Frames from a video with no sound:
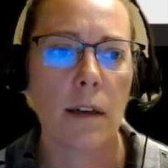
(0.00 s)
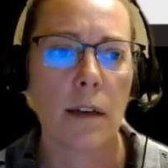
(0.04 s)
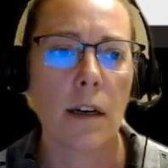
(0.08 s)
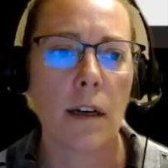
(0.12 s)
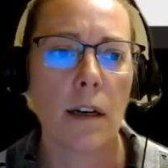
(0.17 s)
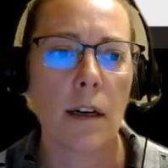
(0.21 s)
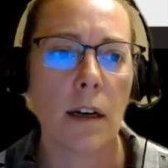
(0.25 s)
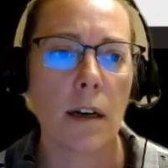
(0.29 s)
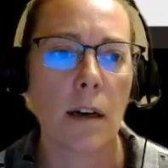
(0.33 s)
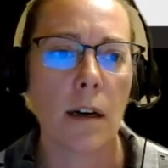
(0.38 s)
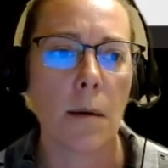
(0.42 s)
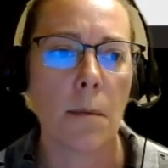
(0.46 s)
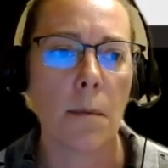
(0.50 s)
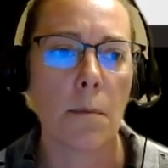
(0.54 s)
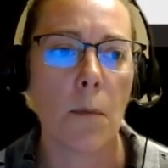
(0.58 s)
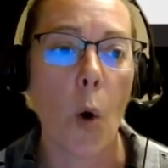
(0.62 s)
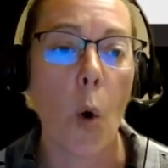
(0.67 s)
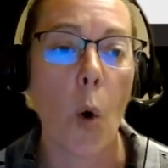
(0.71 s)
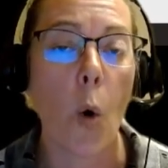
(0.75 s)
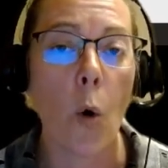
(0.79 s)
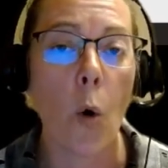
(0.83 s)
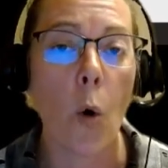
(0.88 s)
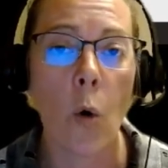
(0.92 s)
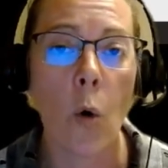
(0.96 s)

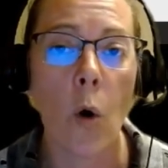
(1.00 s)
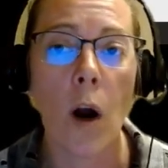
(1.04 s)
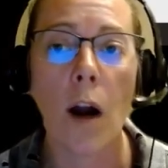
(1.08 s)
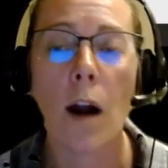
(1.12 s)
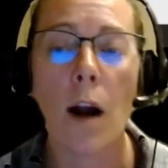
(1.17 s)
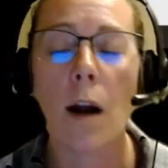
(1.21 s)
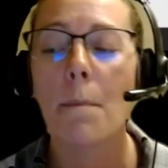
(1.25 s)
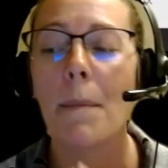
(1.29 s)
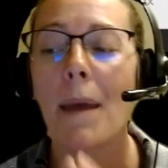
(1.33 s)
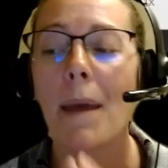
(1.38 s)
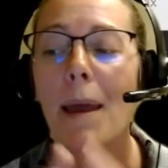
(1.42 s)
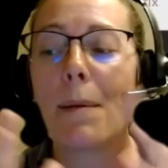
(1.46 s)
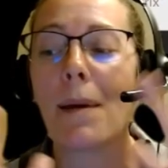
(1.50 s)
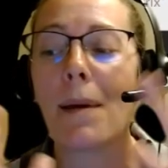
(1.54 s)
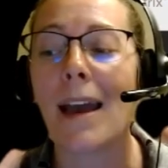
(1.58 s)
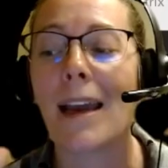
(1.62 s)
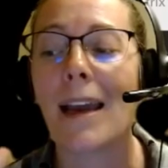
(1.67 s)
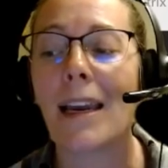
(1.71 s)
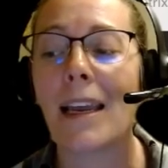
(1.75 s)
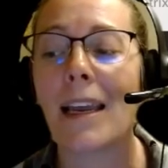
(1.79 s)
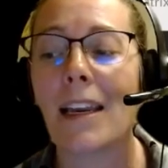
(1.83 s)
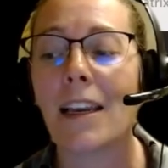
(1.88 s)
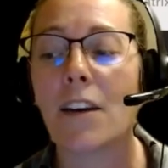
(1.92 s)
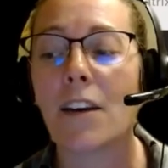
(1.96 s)
Or maybe
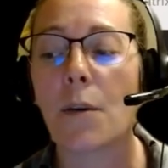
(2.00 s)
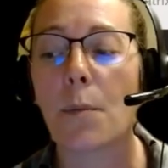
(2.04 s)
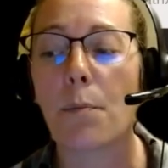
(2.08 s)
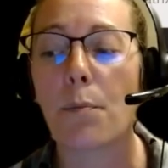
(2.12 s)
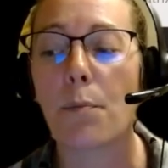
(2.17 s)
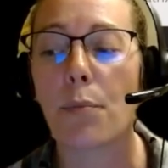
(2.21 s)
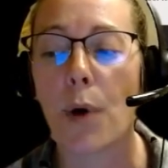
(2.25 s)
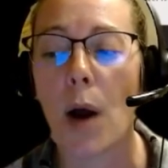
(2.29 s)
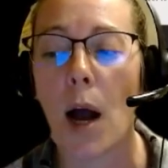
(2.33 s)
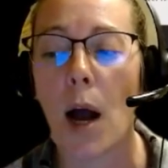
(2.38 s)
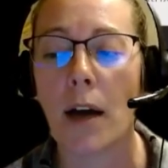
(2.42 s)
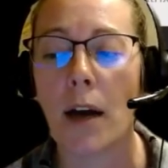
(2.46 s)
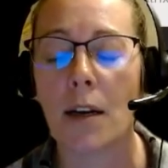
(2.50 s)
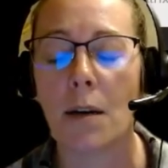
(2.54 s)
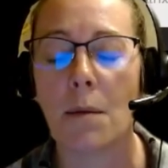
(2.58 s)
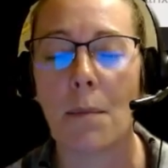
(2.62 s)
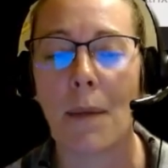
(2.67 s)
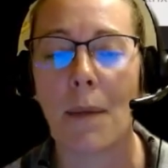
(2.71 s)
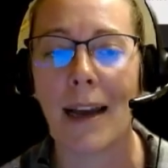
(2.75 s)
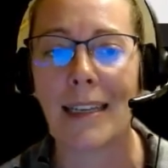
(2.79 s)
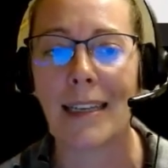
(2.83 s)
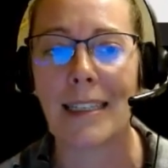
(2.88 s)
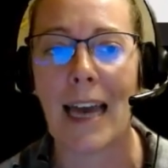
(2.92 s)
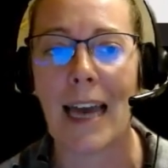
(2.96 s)
I needed to broaden
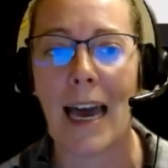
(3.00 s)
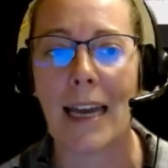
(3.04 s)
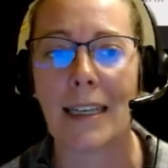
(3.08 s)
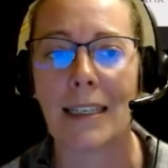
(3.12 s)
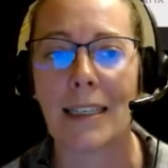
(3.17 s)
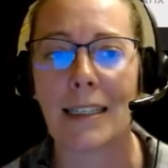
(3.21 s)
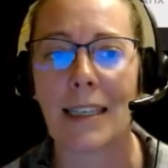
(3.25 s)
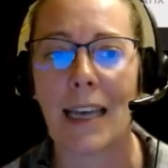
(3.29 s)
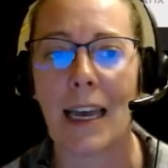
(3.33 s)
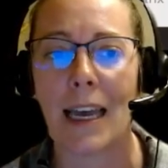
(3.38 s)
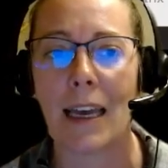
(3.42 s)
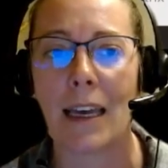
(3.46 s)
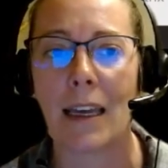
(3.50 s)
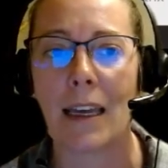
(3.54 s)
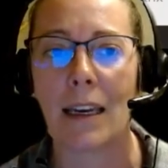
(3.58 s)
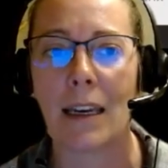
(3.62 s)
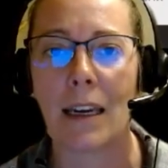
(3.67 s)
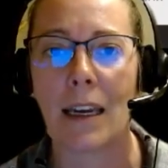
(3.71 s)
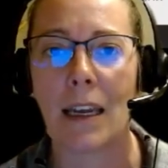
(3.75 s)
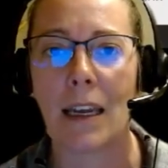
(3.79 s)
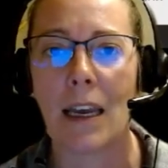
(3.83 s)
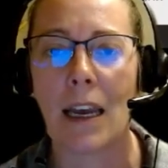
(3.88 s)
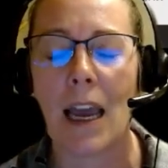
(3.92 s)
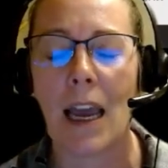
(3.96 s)
my data set
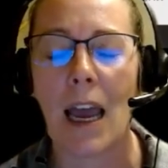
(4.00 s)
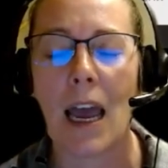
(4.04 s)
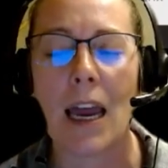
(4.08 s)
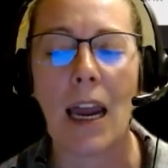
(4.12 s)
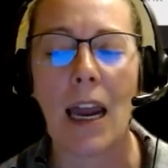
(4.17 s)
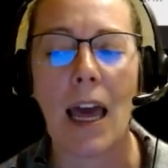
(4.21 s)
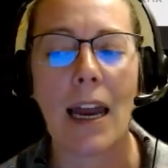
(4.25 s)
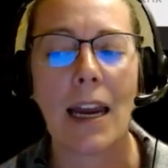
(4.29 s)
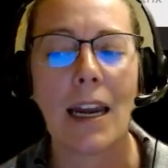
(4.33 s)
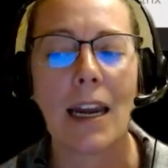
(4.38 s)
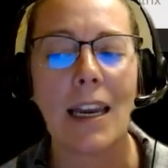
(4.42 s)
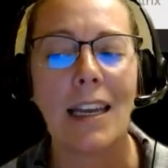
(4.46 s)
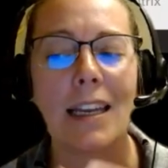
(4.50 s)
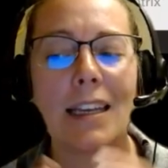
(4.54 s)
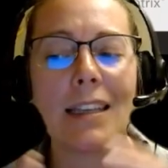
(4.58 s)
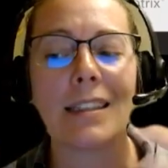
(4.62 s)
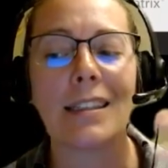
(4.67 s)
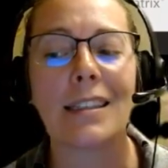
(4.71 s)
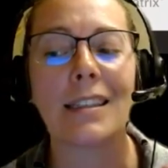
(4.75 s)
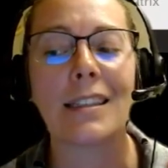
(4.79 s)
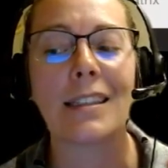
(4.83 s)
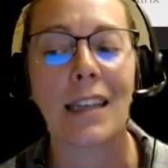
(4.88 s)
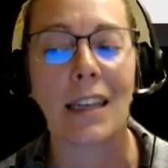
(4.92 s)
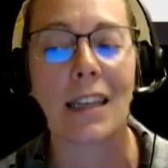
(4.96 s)
and I
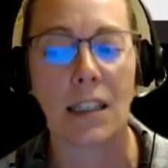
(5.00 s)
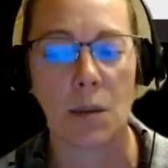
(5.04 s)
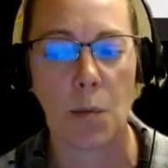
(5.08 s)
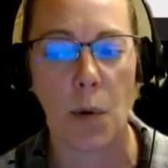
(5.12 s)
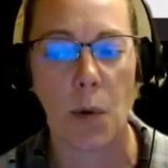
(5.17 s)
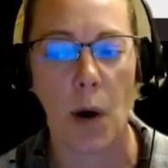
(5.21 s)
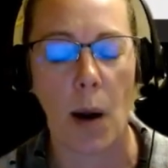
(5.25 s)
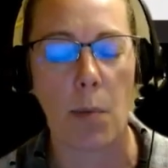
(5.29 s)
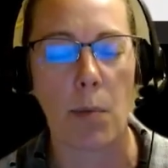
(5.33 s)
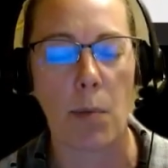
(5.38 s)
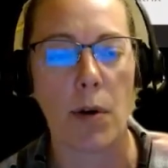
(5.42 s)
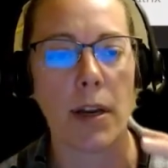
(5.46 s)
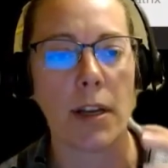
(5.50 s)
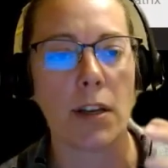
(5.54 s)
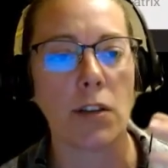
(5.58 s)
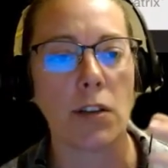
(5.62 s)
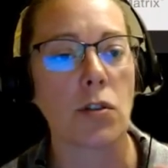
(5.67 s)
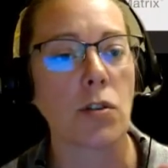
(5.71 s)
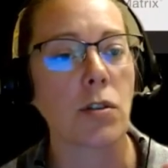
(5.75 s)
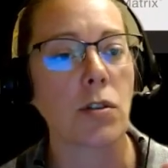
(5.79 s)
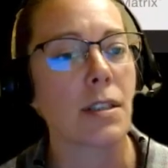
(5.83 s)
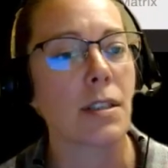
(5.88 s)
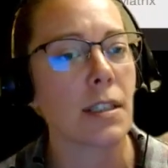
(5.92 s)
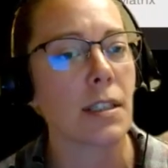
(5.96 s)
need 6
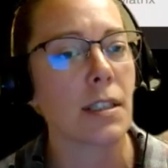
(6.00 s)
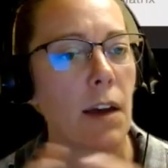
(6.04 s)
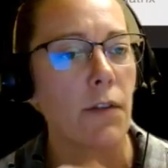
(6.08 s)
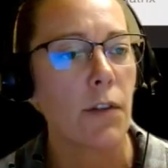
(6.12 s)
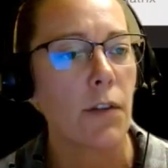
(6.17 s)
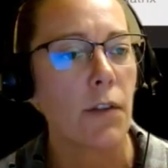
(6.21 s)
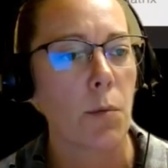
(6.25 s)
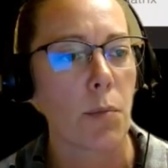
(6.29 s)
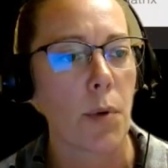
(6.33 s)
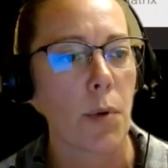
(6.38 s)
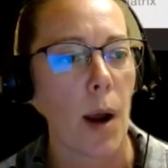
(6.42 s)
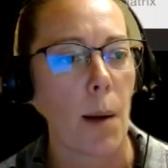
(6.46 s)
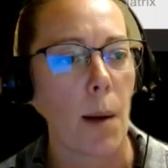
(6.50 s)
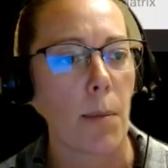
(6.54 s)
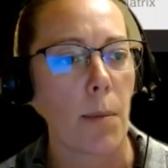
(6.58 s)
properties or 7